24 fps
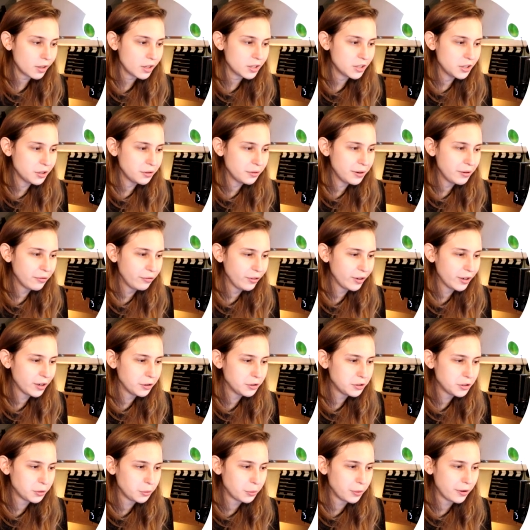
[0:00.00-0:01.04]
So if you go
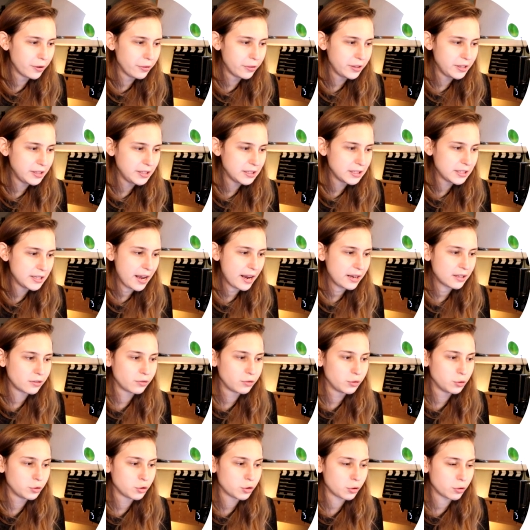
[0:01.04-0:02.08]
to one of these, the
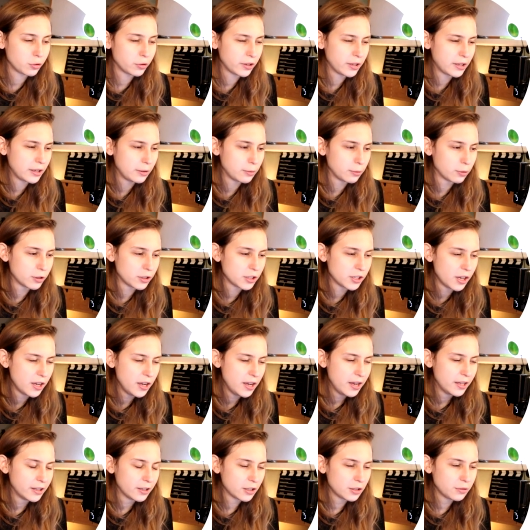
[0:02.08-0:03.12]
active user or the keyword,
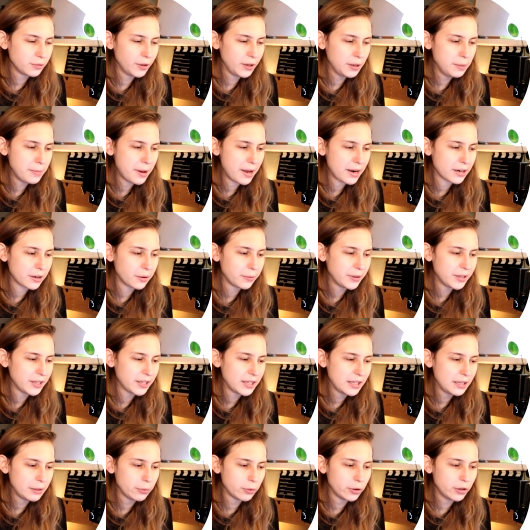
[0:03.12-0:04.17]
it doesn't really matter. With the
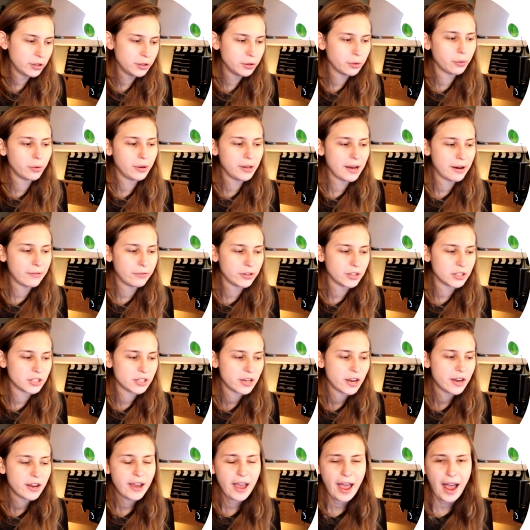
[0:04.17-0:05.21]
keyword, you only have
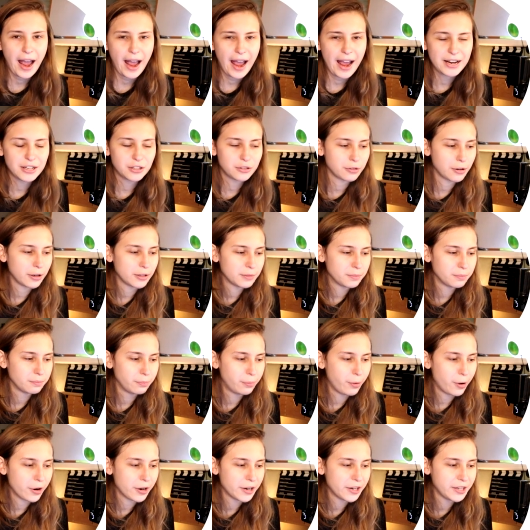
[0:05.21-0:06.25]
this extra
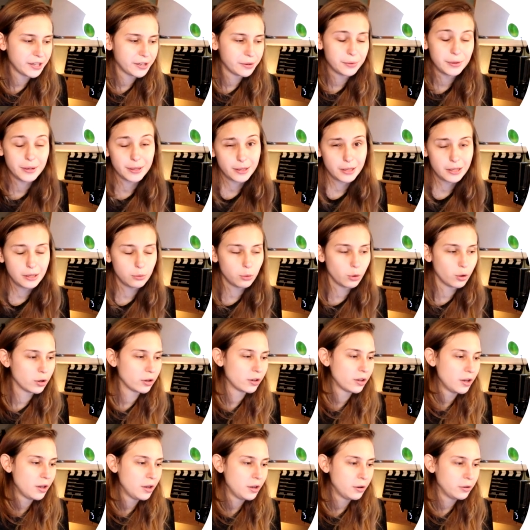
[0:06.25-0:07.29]
bar here with the
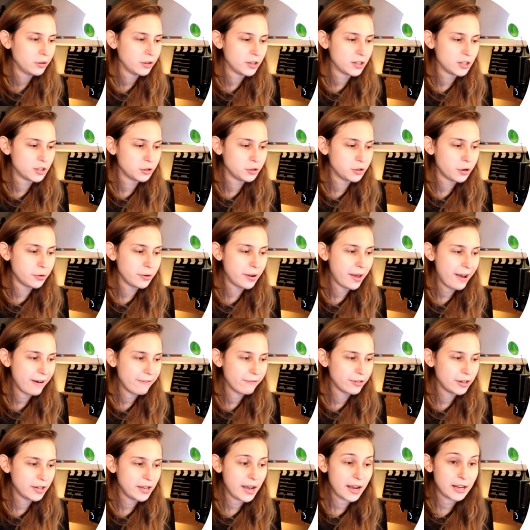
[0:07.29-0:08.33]
keyword that you don't
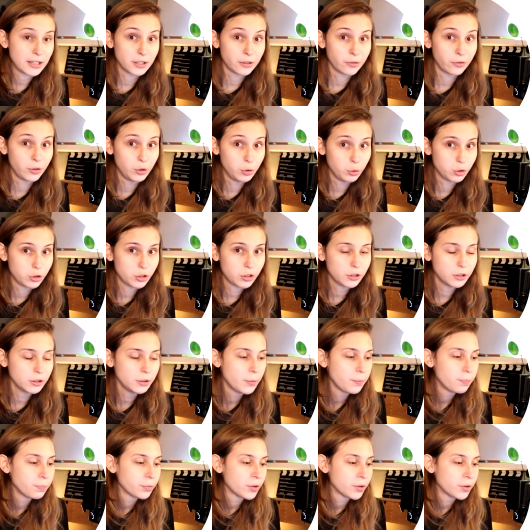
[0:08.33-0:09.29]
have with the active user.